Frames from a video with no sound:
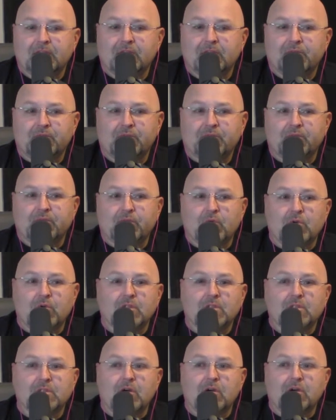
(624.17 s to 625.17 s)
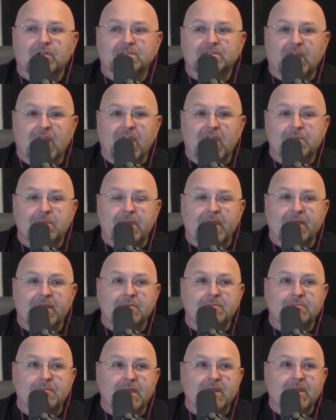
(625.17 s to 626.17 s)
for a long time and
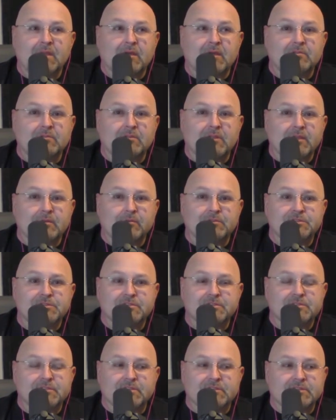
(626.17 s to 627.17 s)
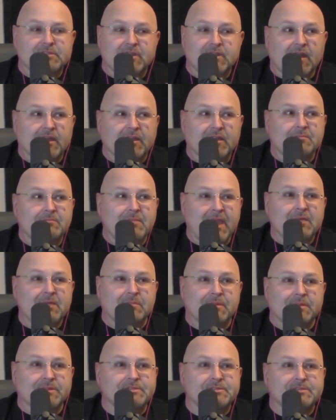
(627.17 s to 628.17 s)
in many other languages it's not
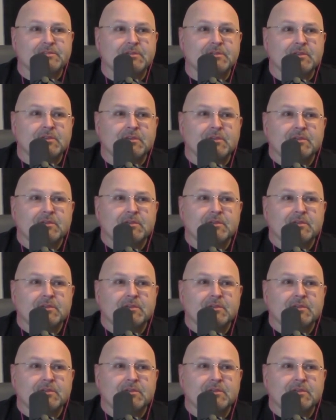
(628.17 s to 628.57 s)
commandments.